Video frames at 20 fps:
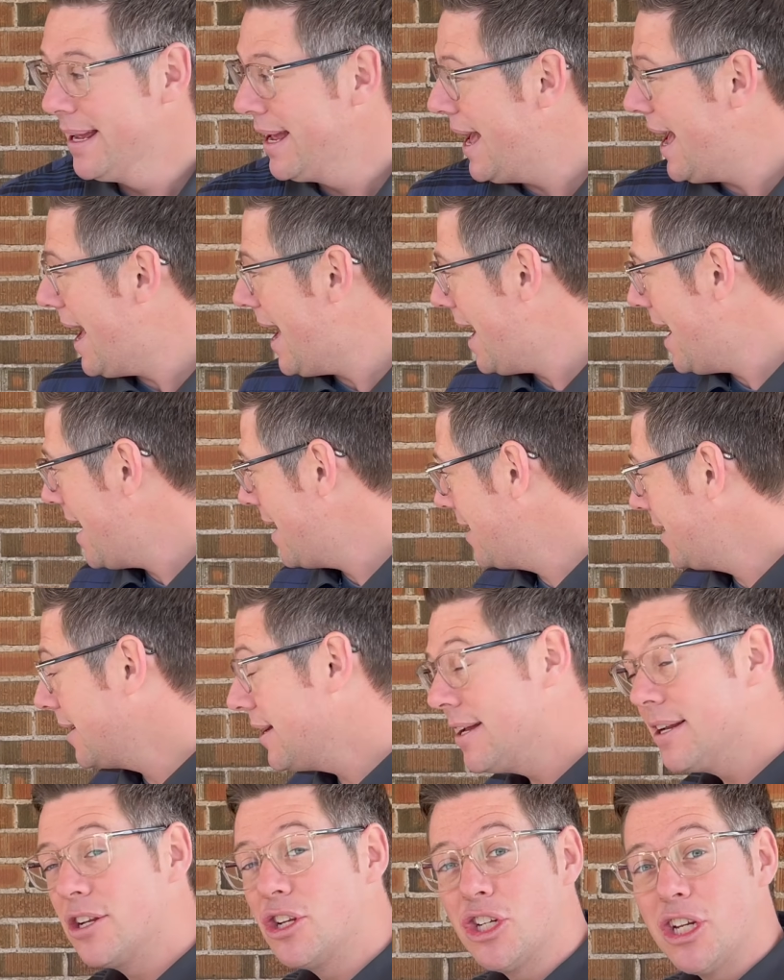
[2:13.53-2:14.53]
add
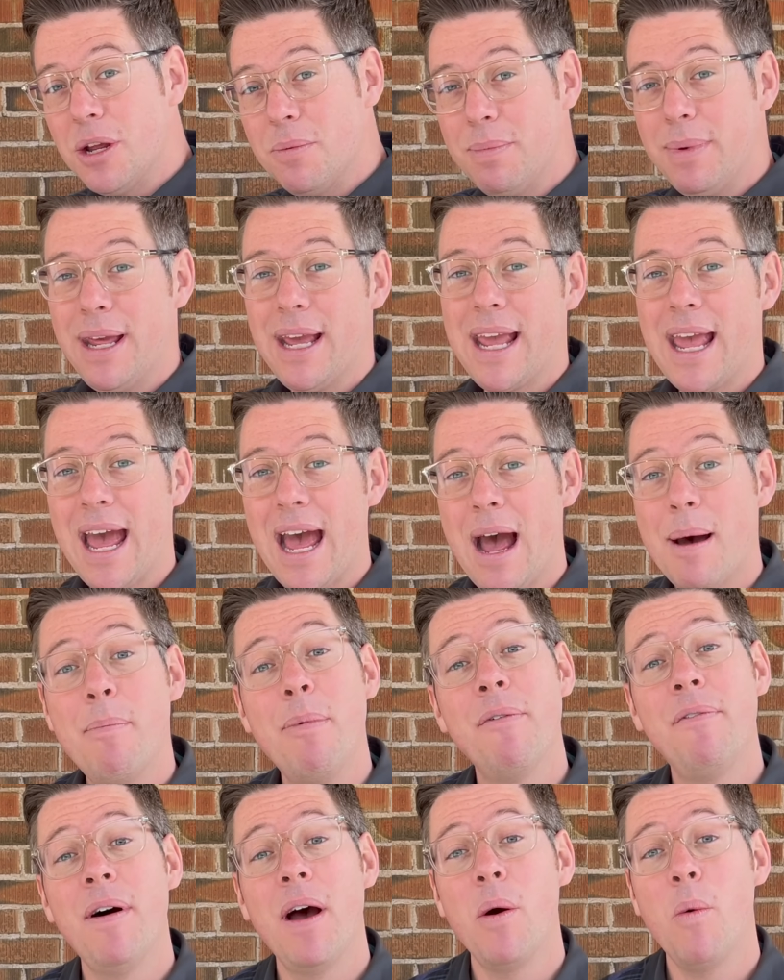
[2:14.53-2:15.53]
a chimney cap
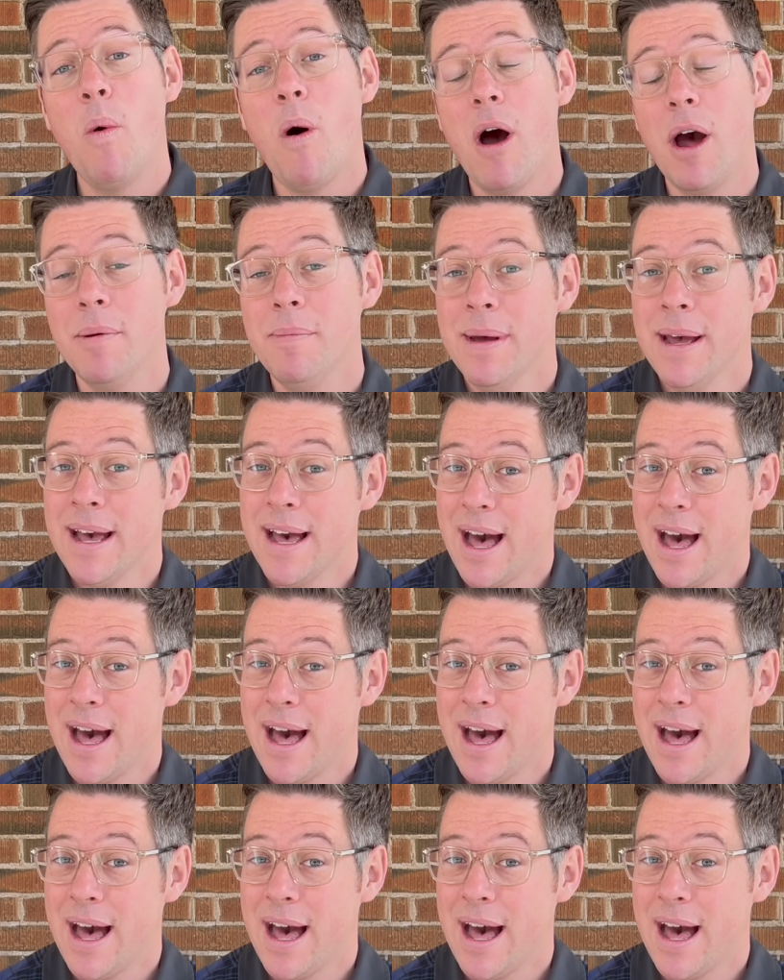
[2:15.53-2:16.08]
if I want,